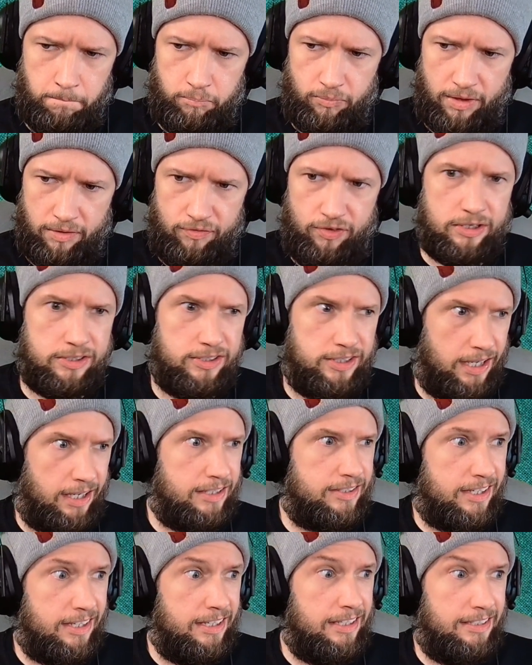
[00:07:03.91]
it feels like
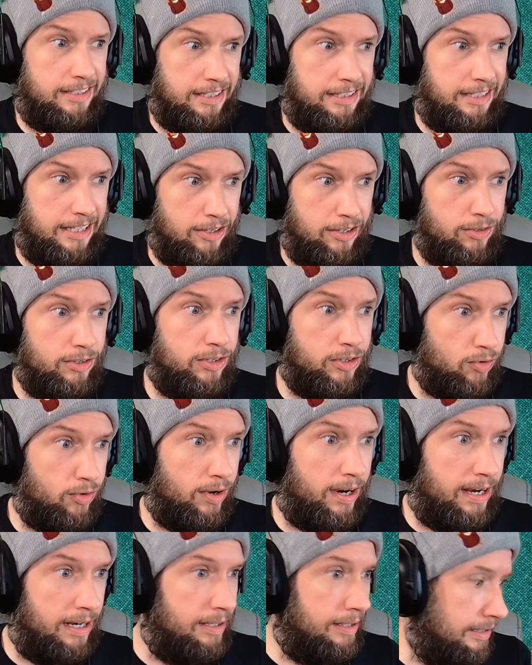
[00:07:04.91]
it's going to deteriorate